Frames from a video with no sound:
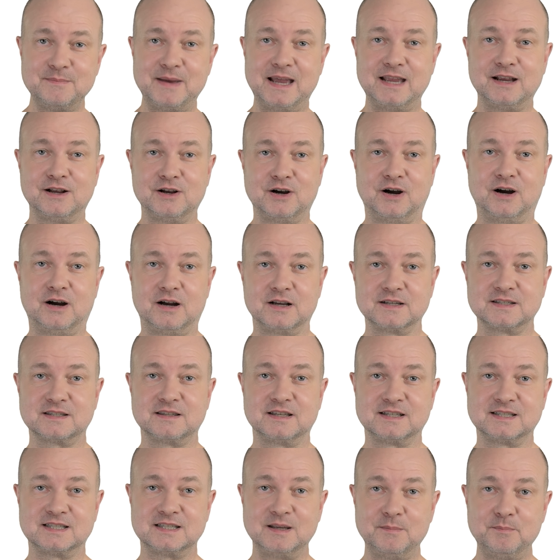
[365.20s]
may cause
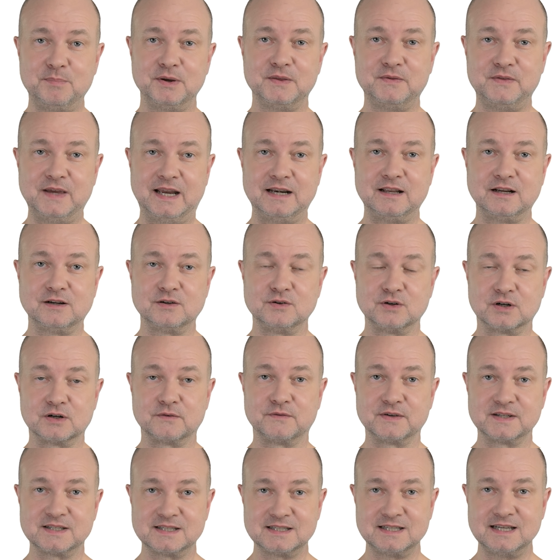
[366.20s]
the sympathetic
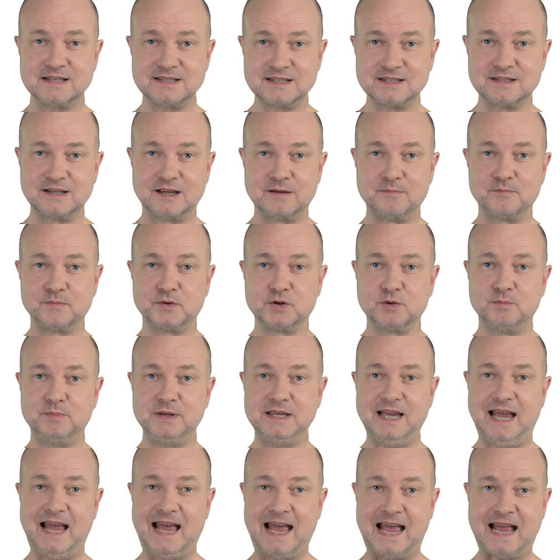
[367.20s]
nervous system to
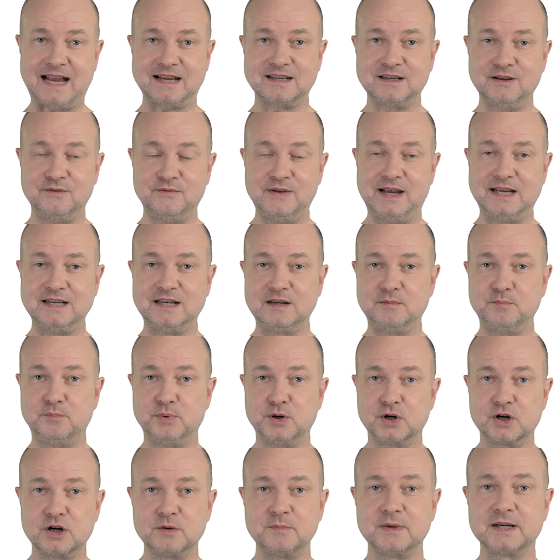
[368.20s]
be activated
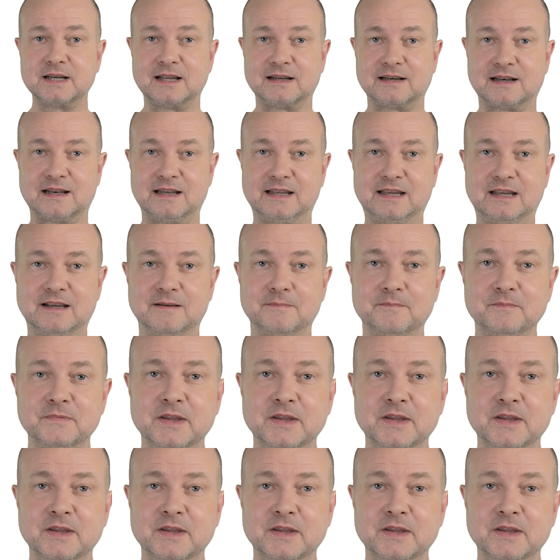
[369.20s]
permanently.